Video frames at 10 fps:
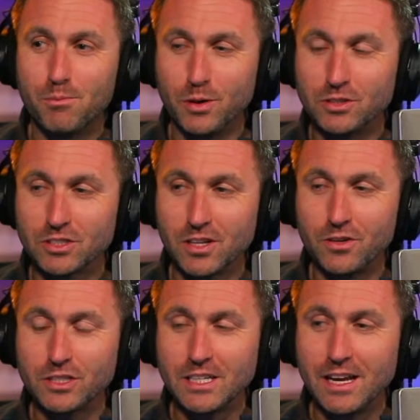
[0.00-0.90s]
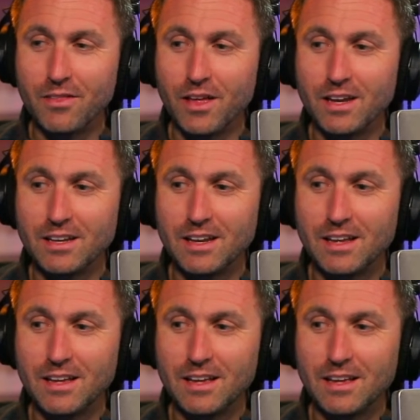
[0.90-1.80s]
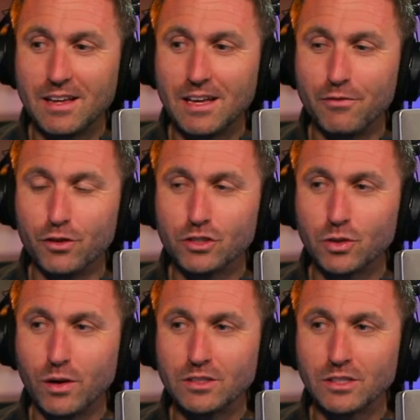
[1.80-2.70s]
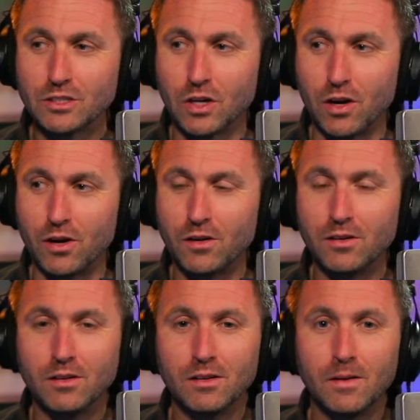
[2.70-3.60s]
But just understand that if your choices are